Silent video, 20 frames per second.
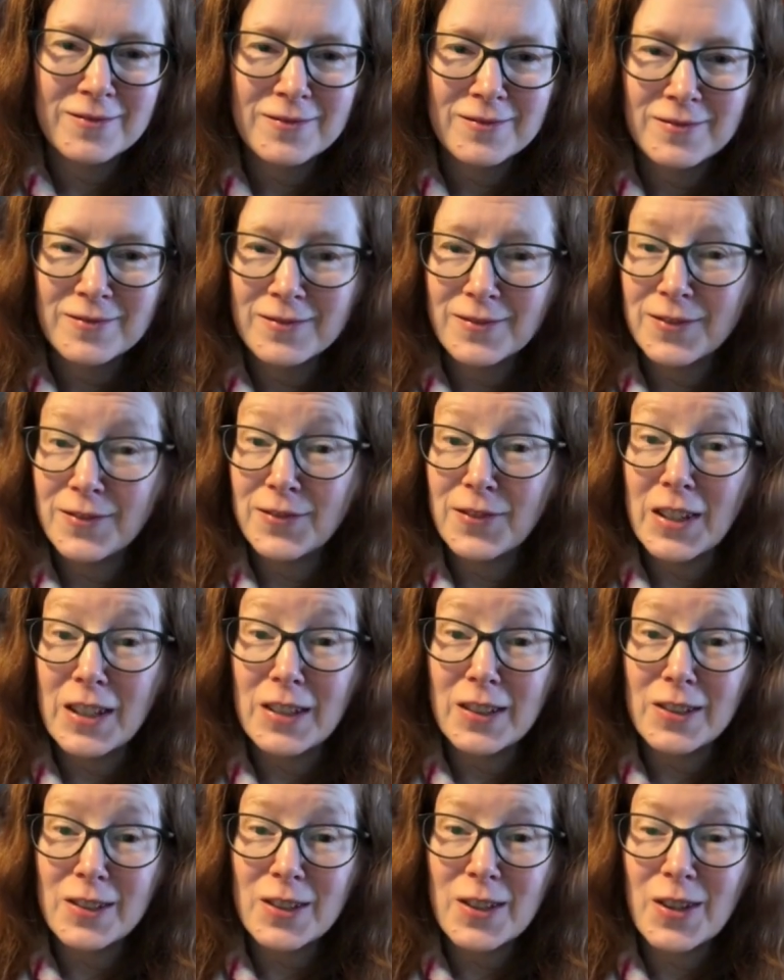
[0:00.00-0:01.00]

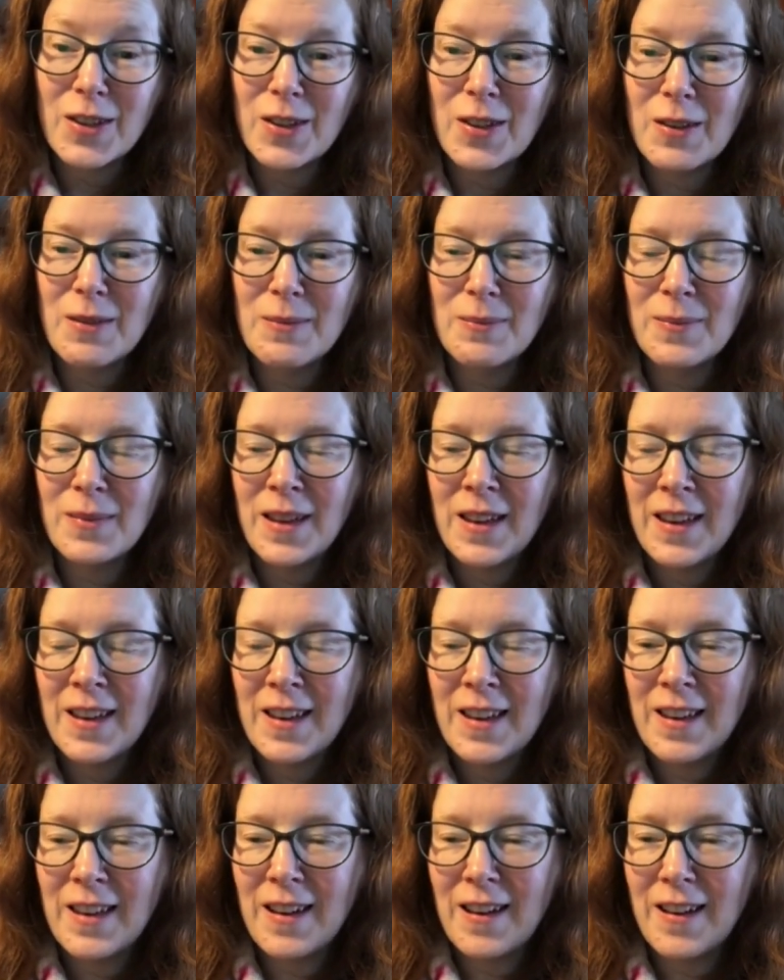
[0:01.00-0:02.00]
feel to them,
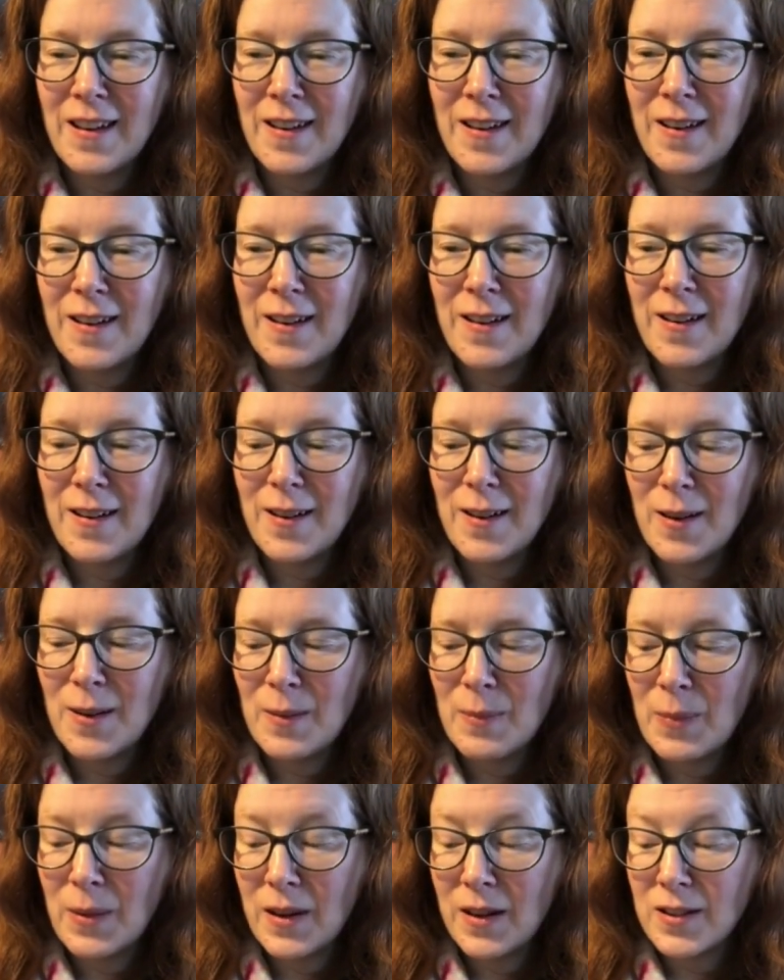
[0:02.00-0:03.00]

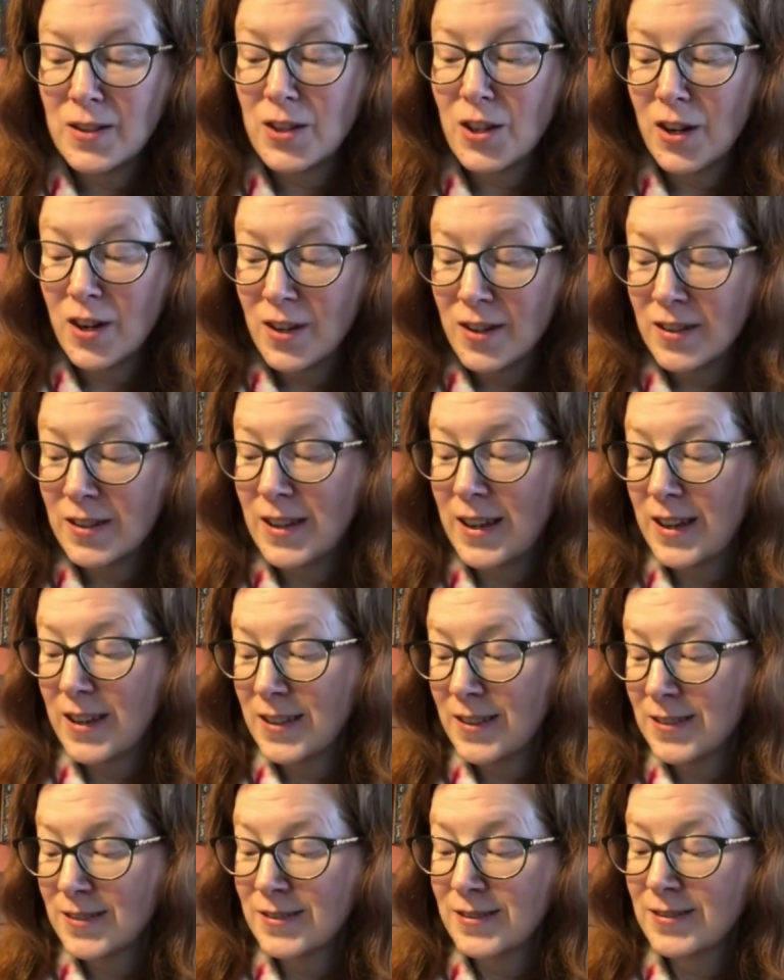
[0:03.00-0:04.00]
but
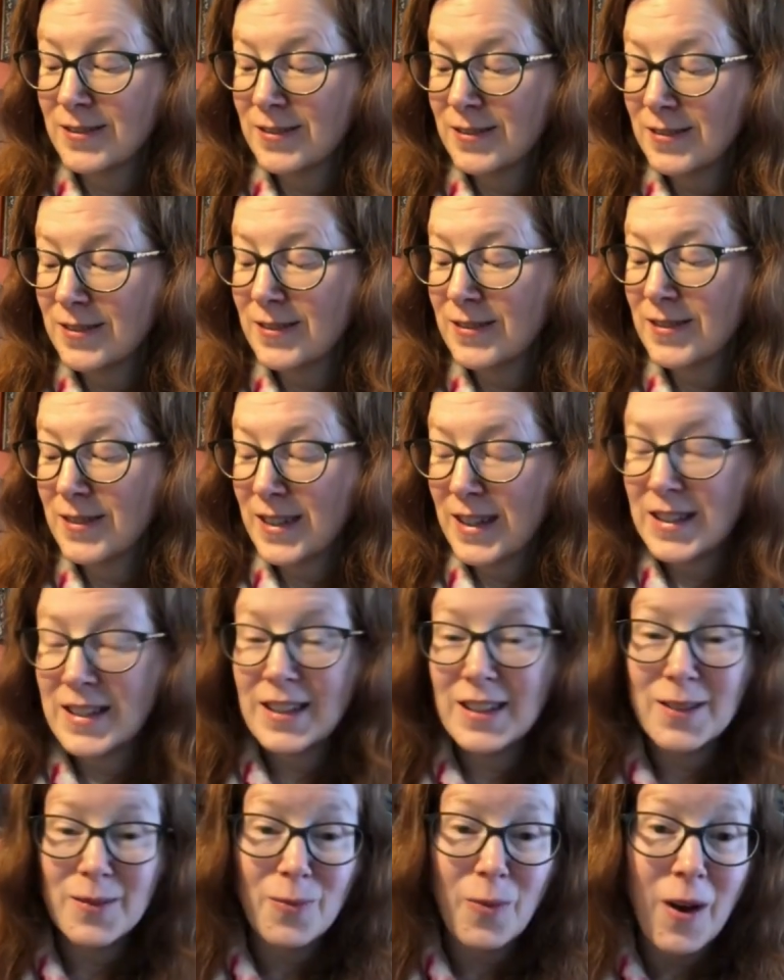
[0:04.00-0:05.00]
journaling, this
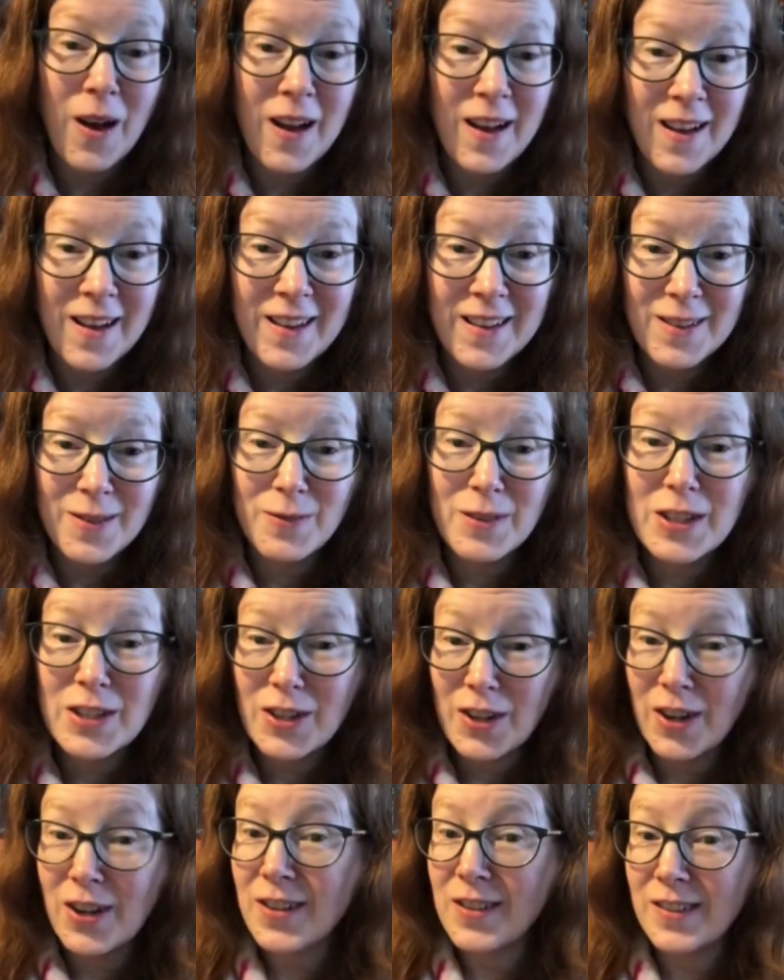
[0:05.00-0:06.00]
is why we
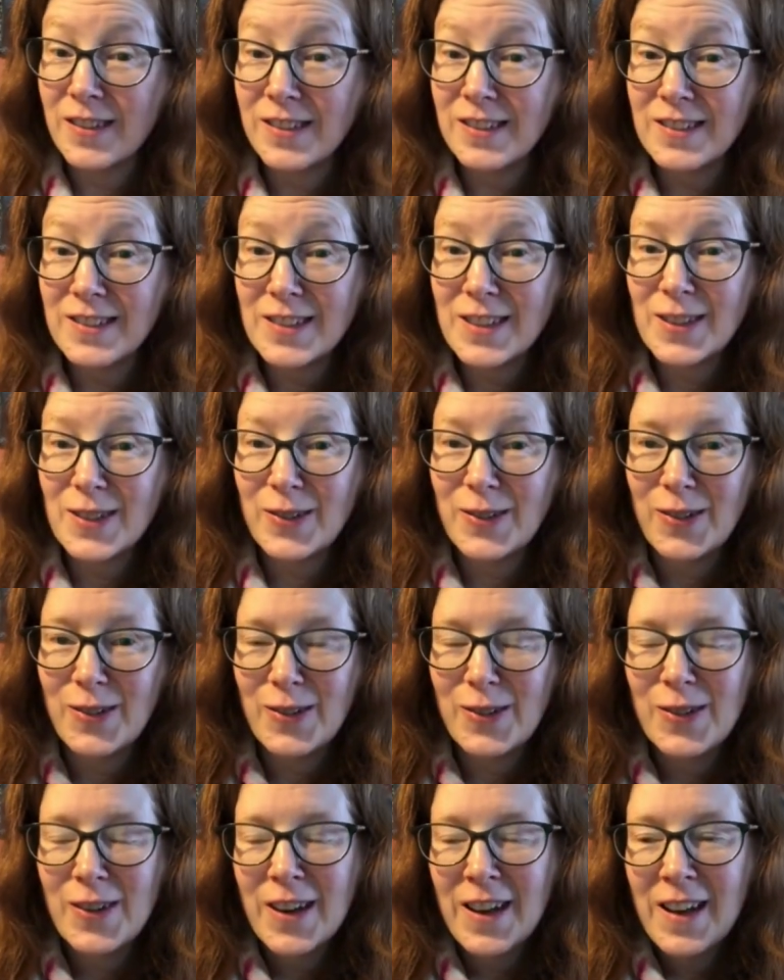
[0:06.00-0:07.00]
journal.
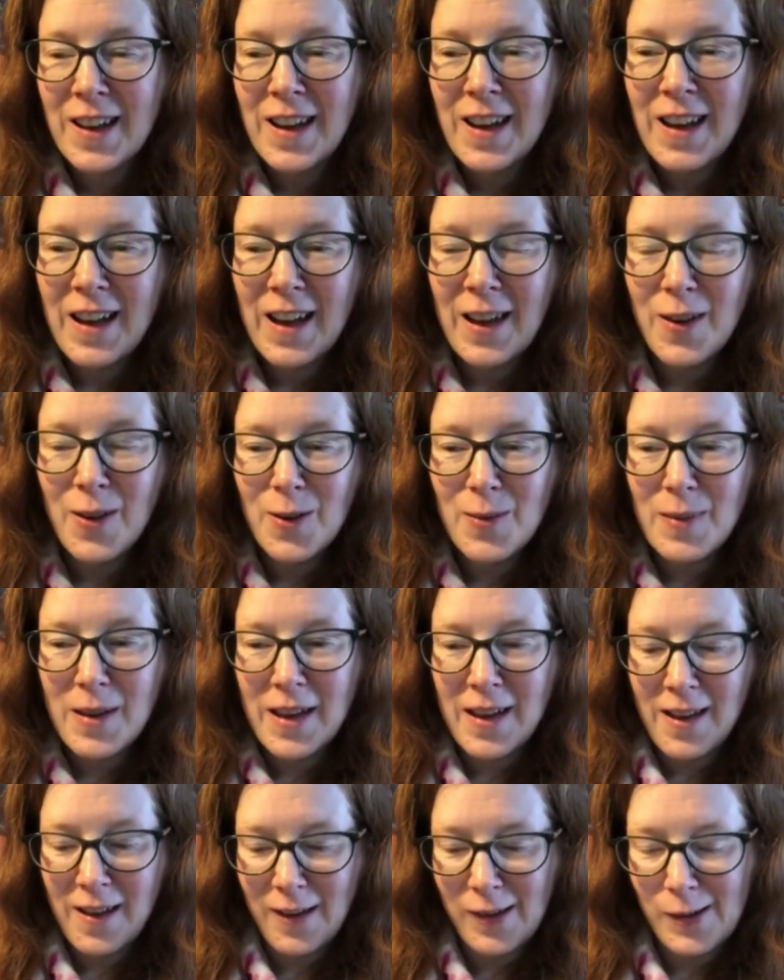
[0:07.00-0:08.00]
So I hope it
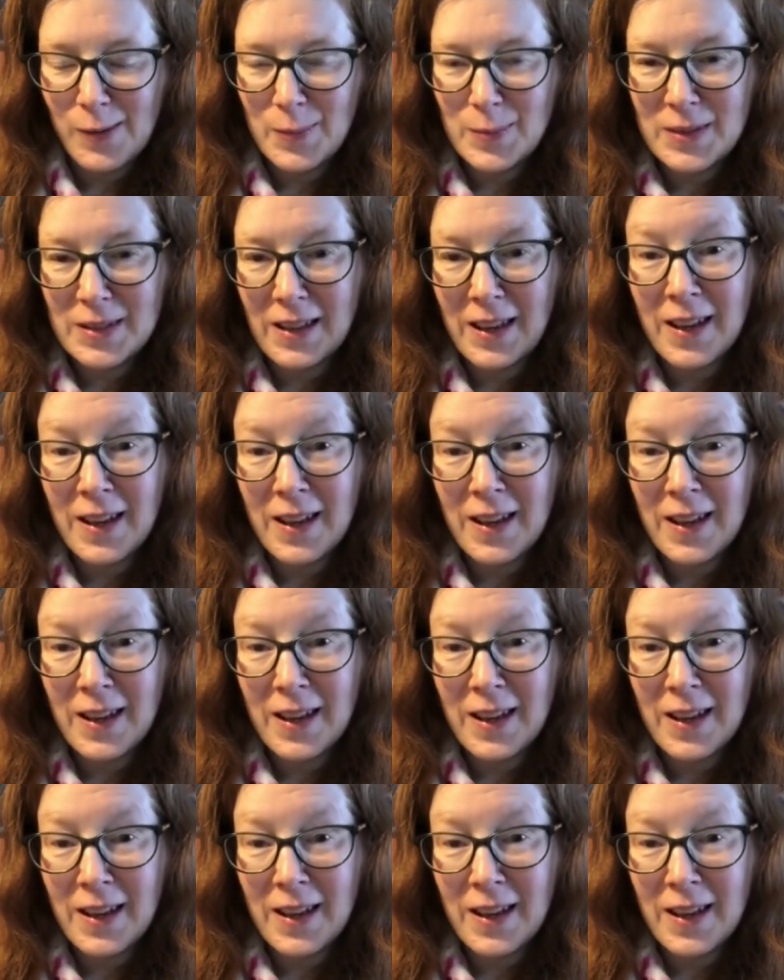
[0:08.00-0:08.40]
helps.